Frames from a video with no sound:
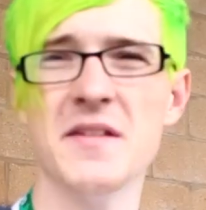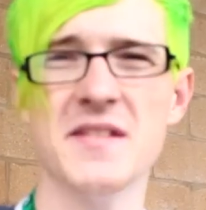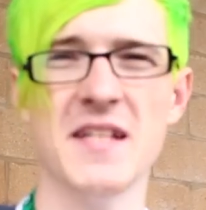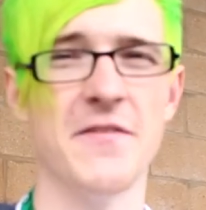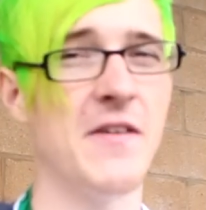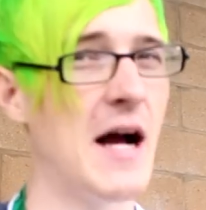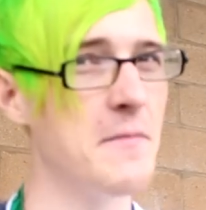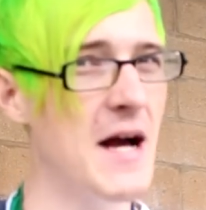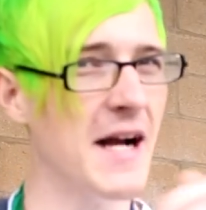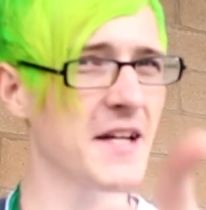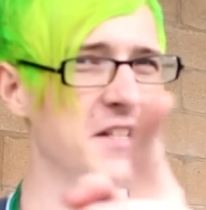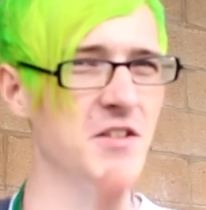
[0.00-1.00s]
other stuff. I'm
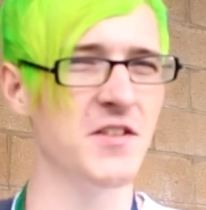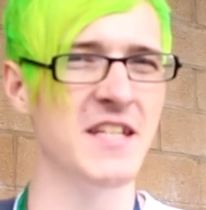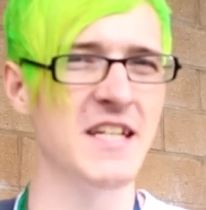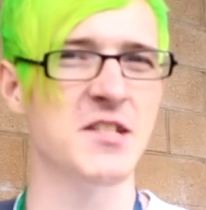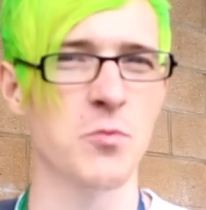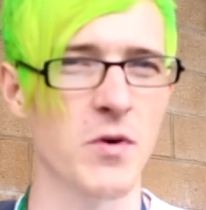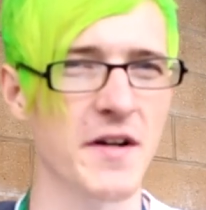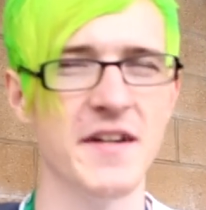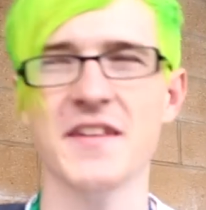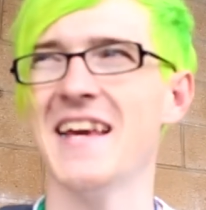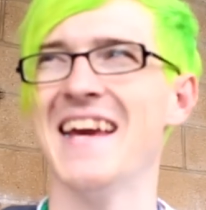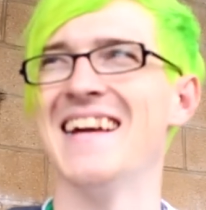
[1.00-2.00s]
not gonna do the Ninja Warrior
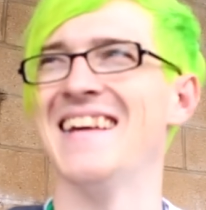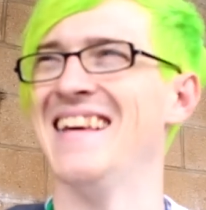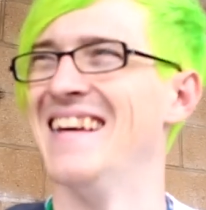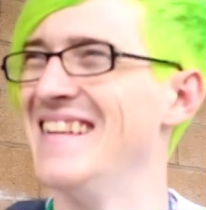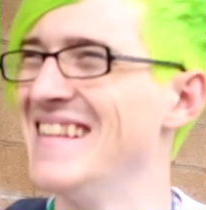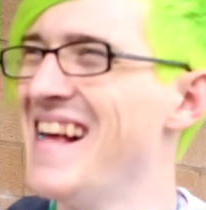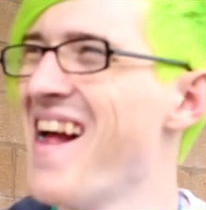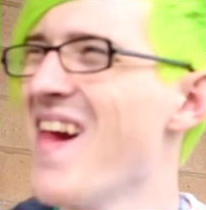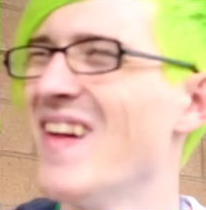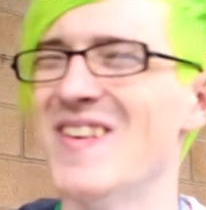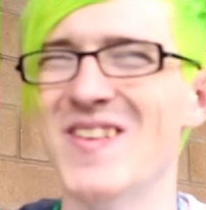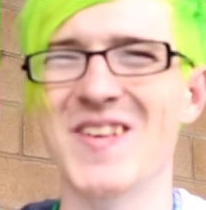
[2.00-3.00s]
thing again.
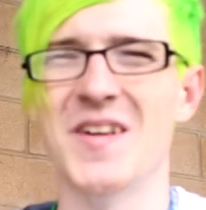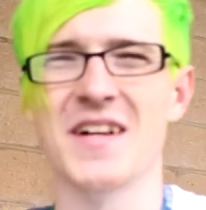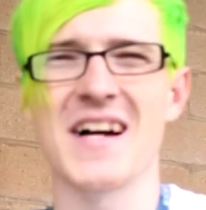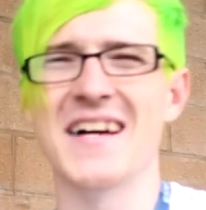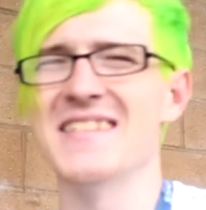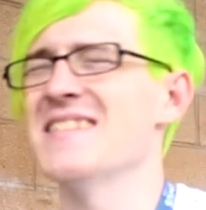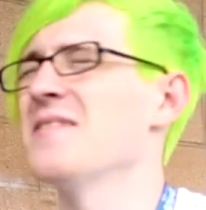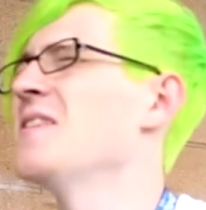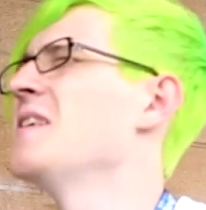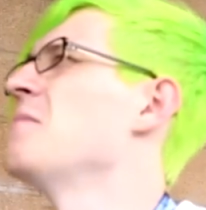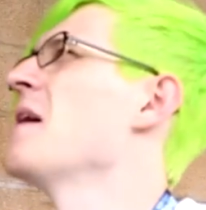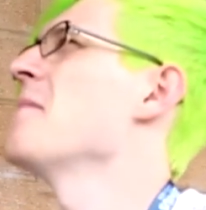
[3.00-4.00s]
Oh guys,
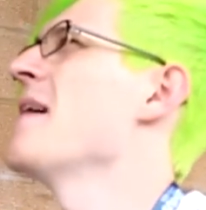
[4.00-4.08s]
oh my